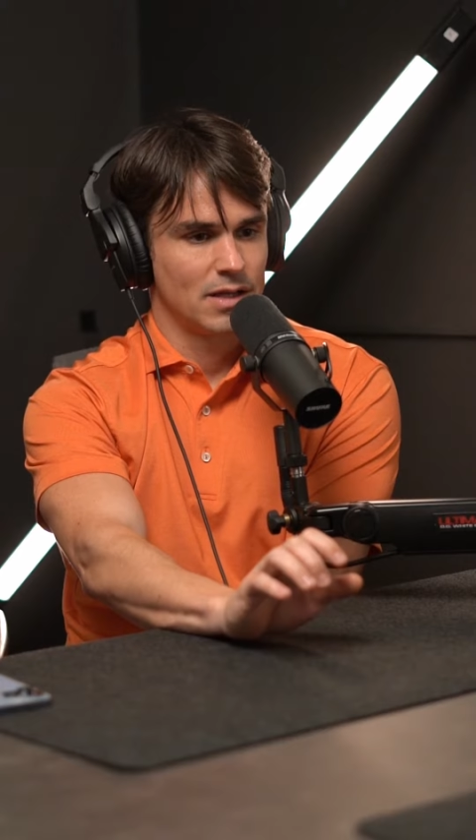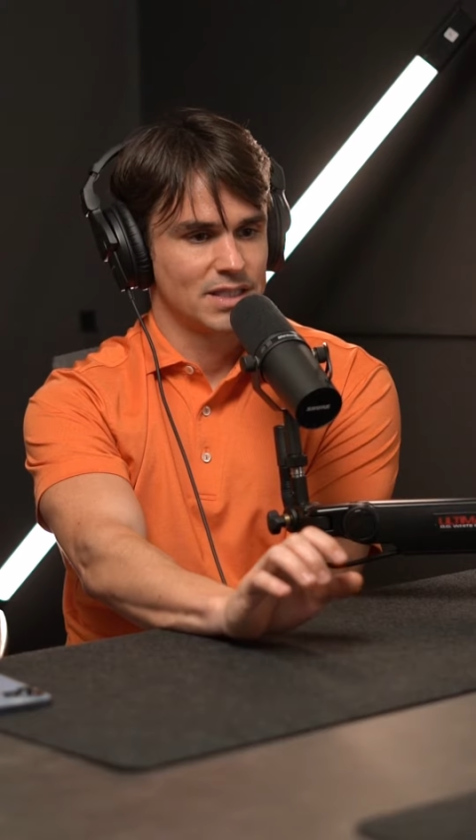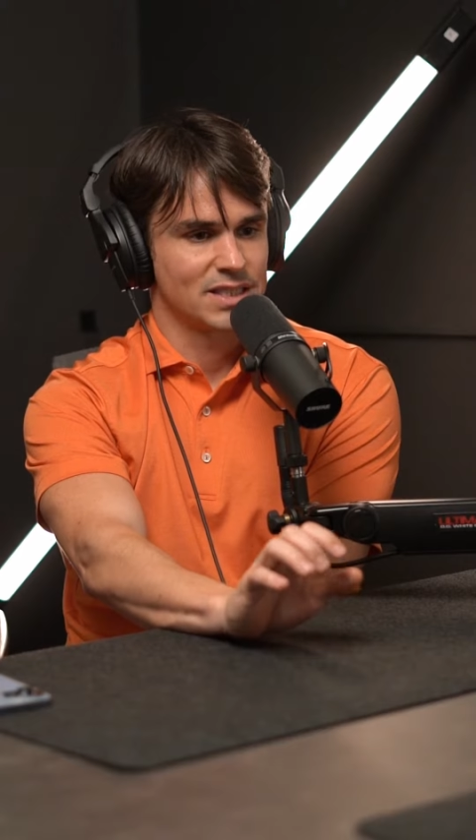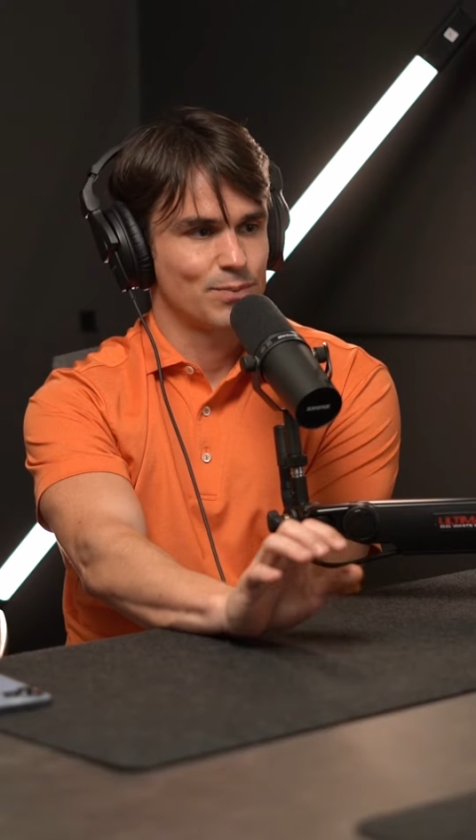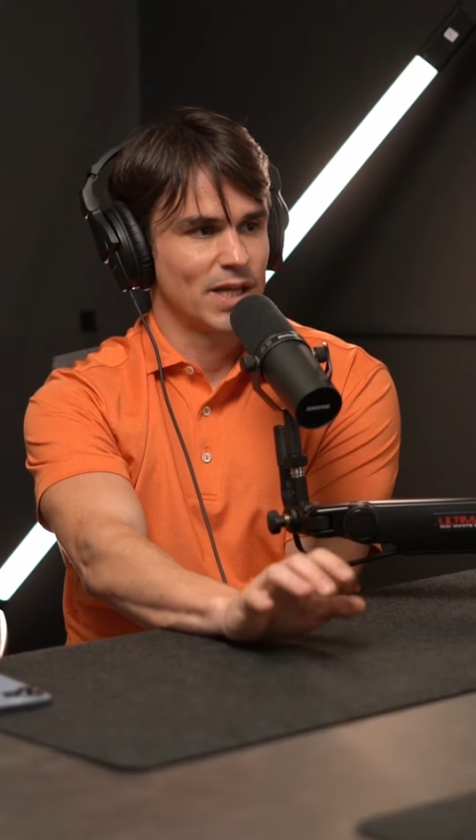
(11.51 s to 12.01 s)

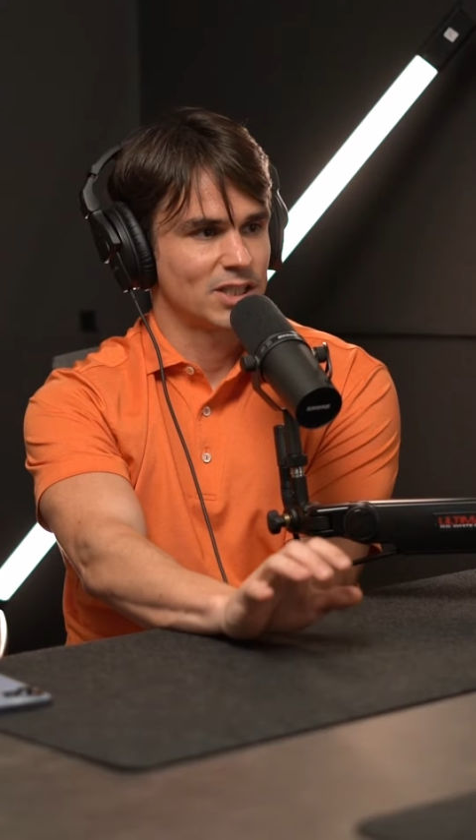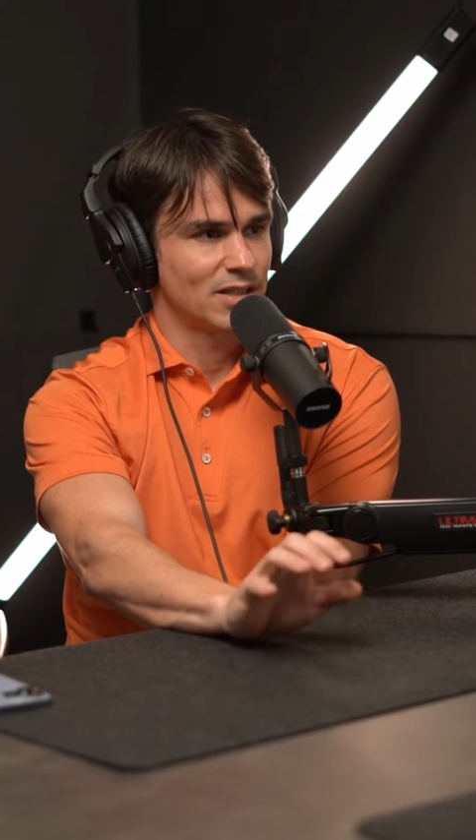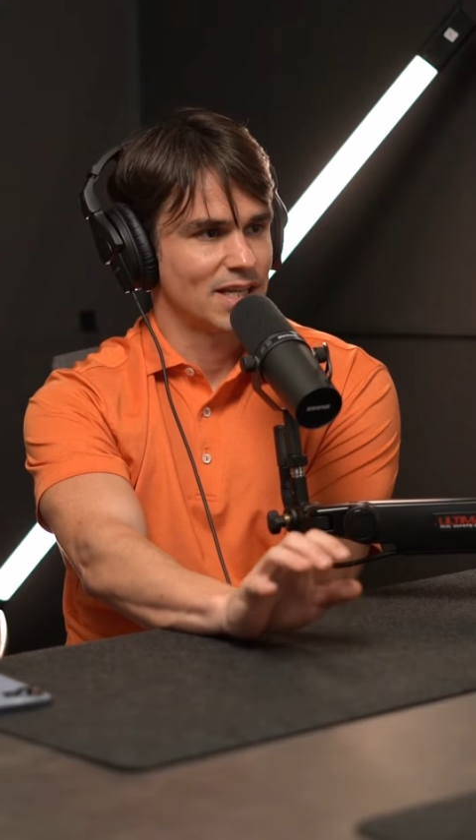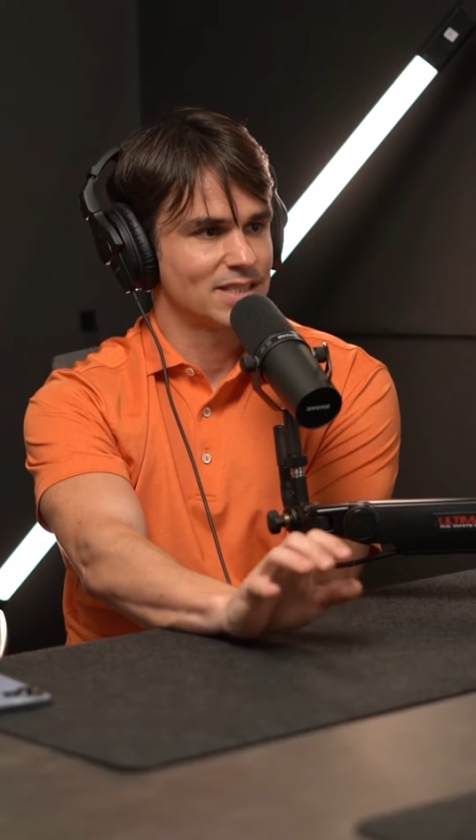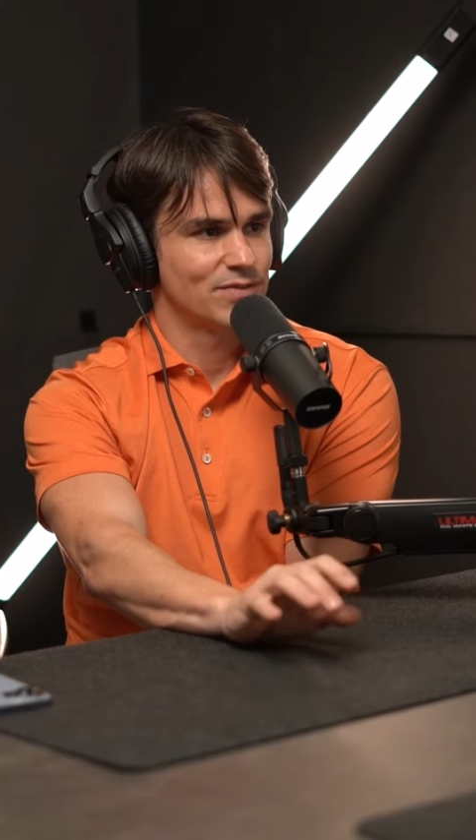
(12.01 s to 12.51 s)

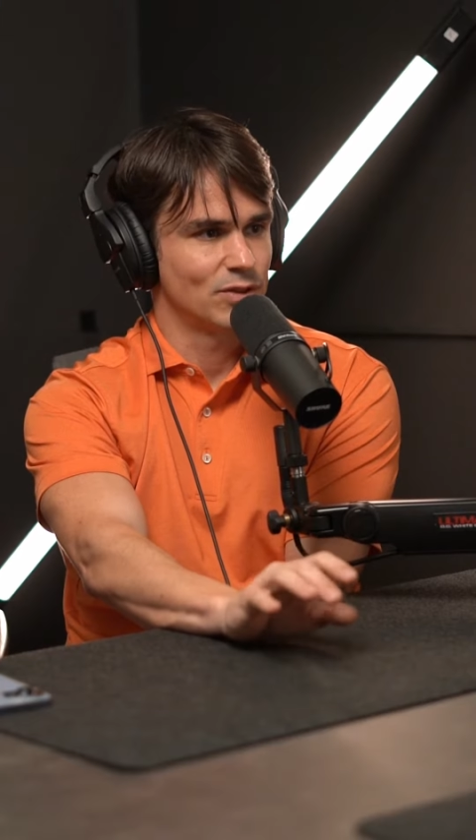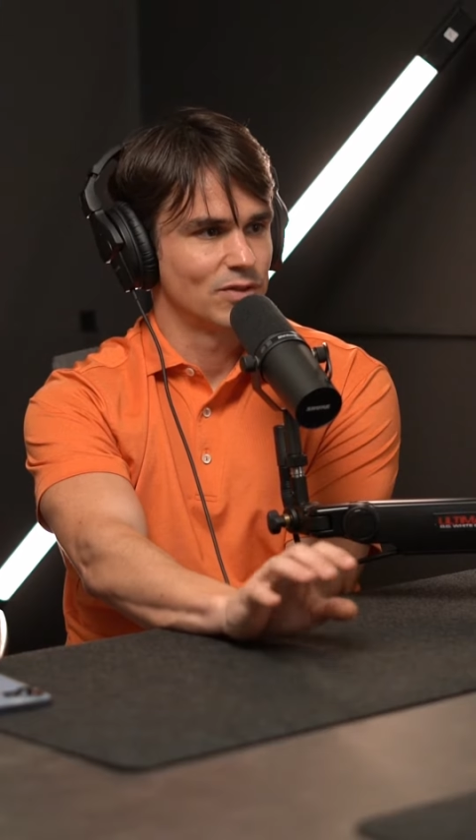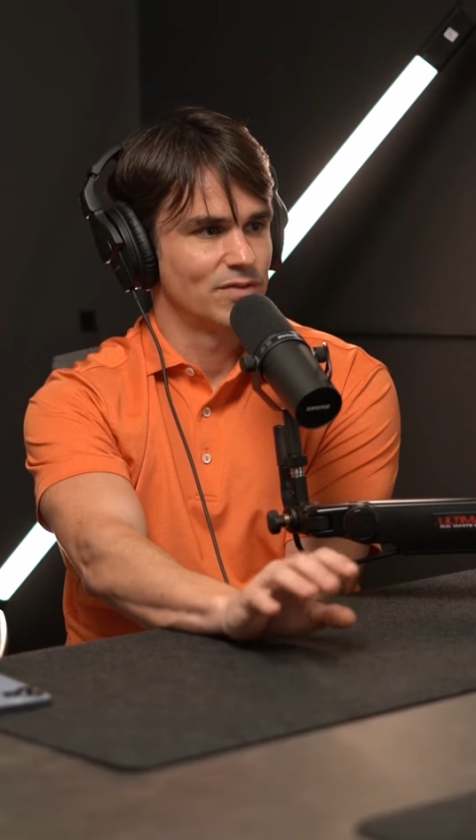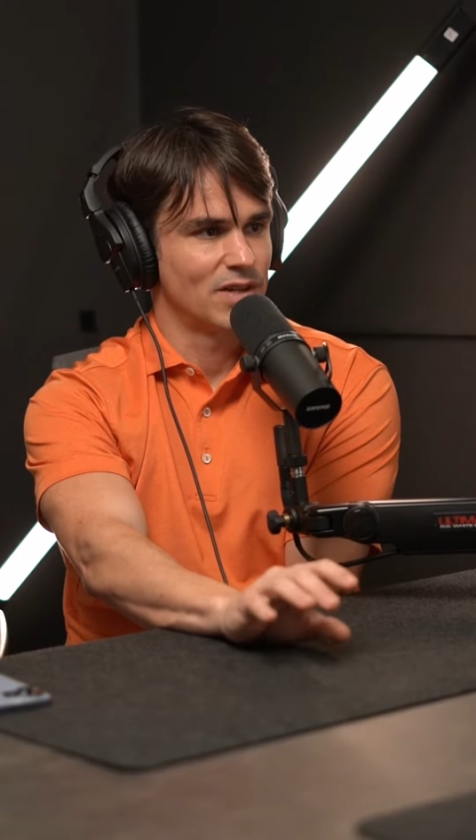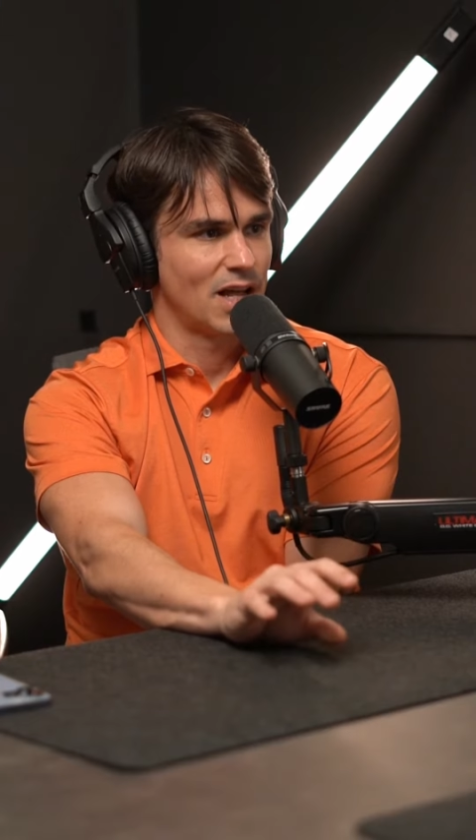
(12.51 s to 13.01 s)
specialized field
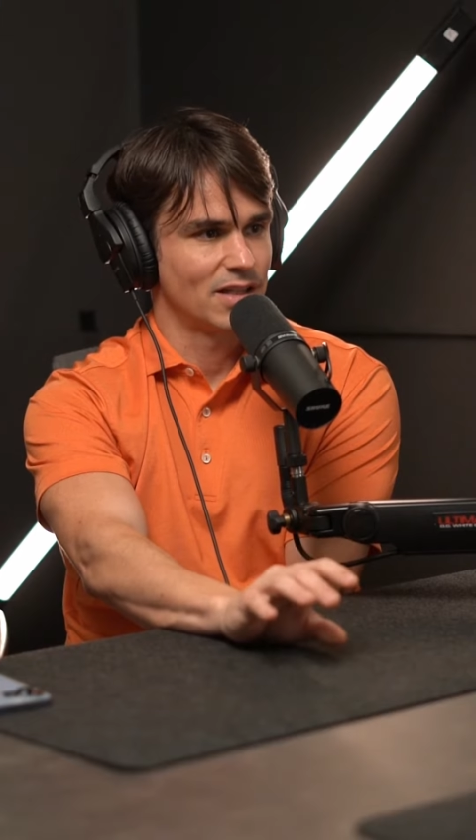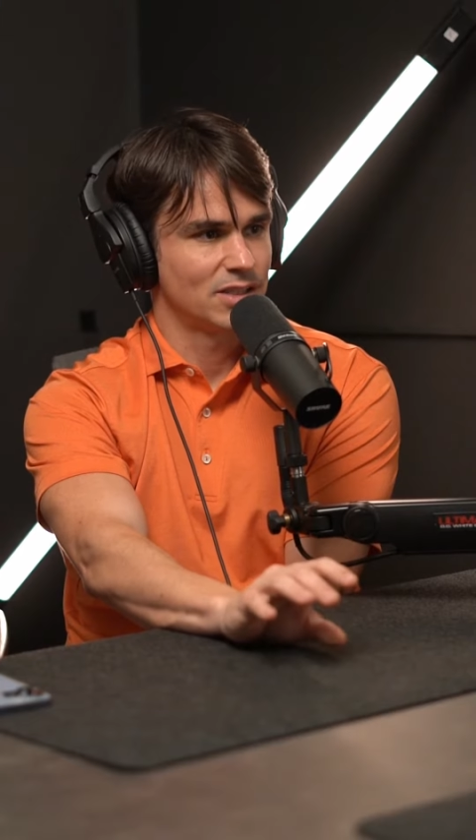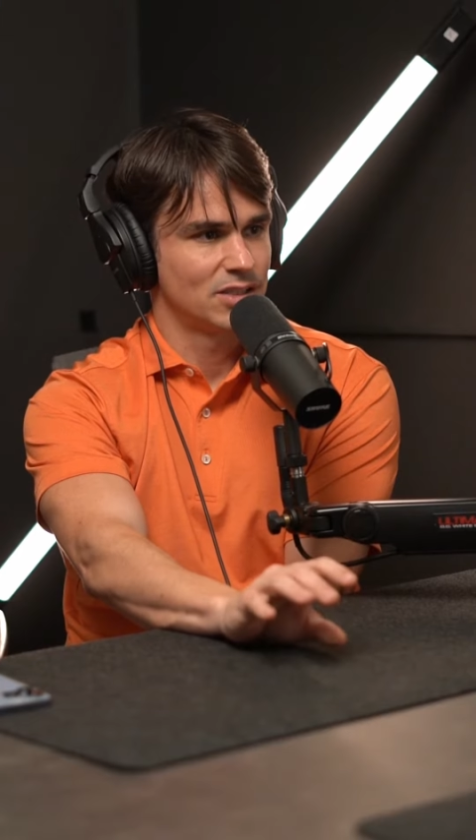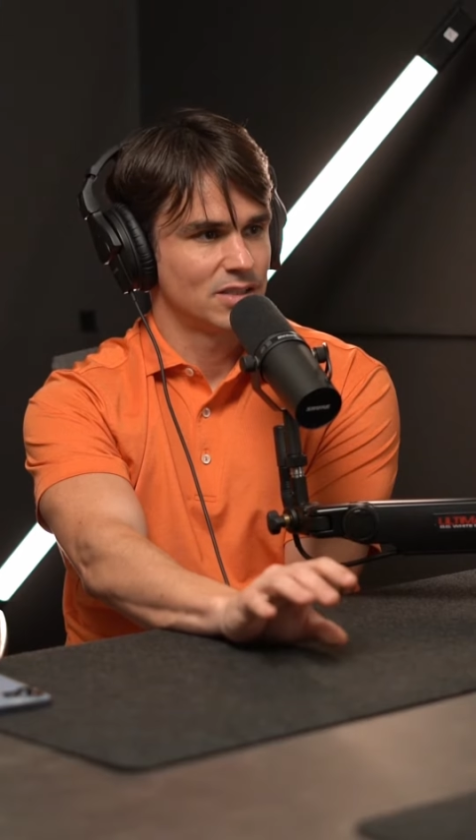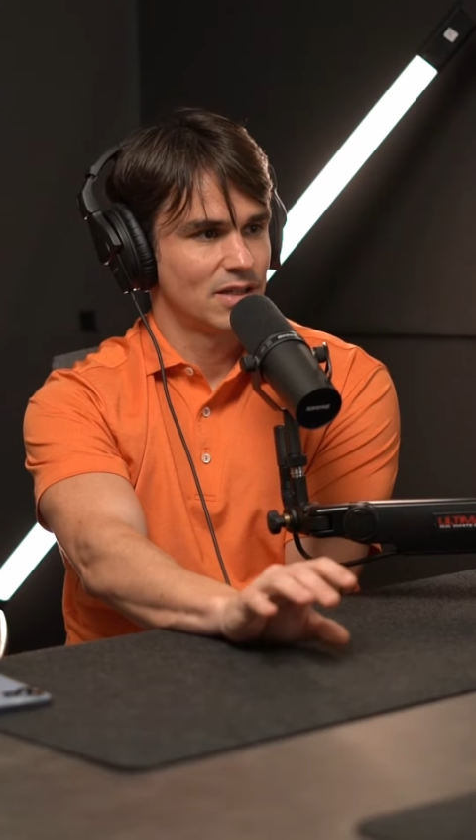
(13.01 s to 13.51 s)
of
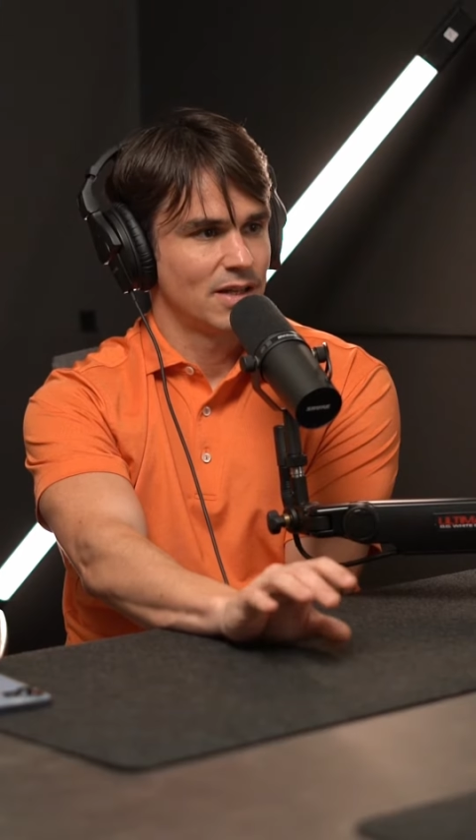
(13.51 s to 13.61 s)
knowledge